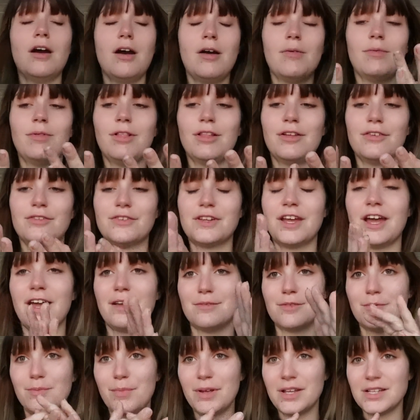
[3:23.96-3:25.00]
couple of
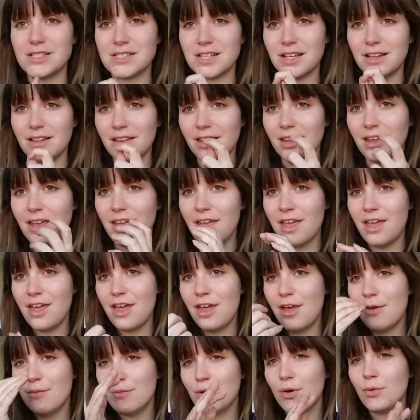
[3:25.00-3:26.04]
times basically.
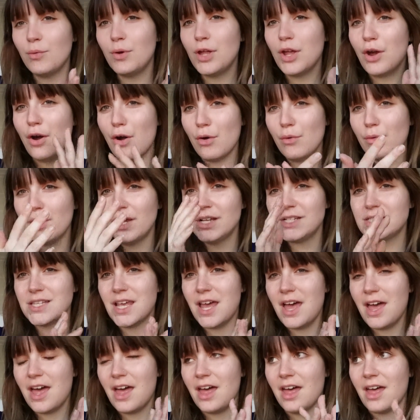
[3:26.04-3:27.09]
But we always
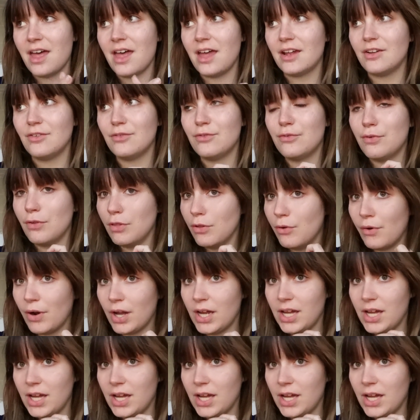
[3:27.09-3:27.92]
had floor